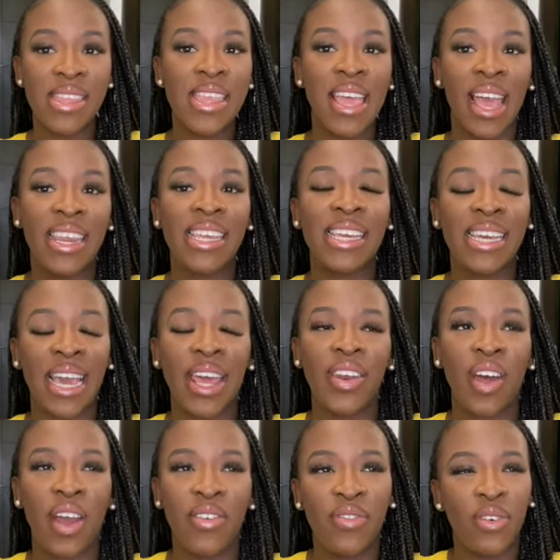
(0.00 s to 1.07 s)
And again,
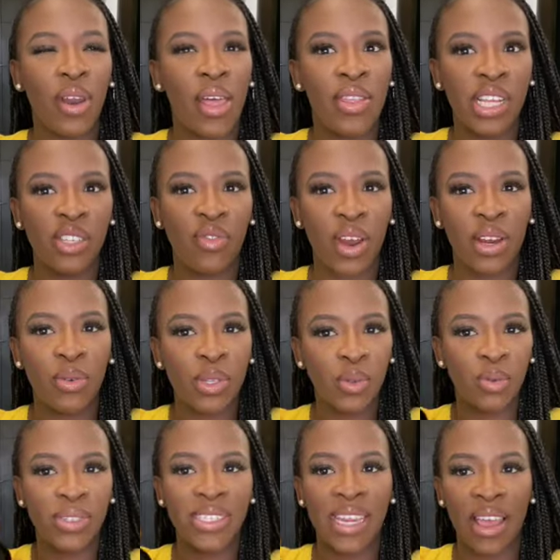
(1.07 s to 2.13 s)
I feel like this fragrance will
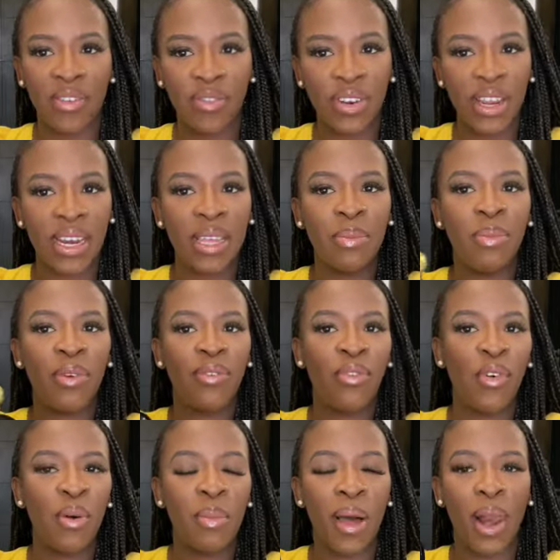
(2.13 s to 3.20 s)
definitely
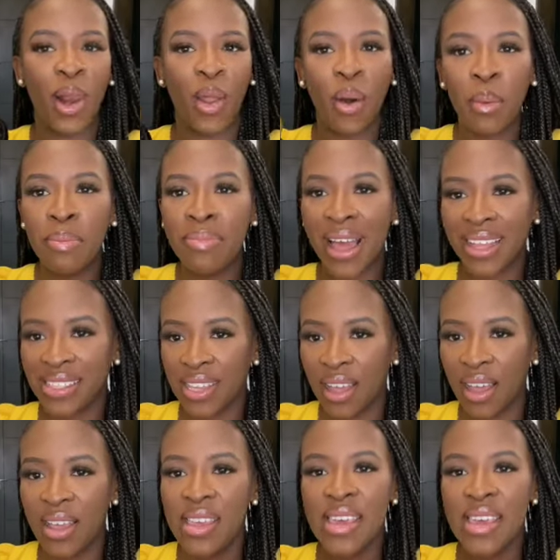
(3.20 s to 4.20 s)
perform a lot better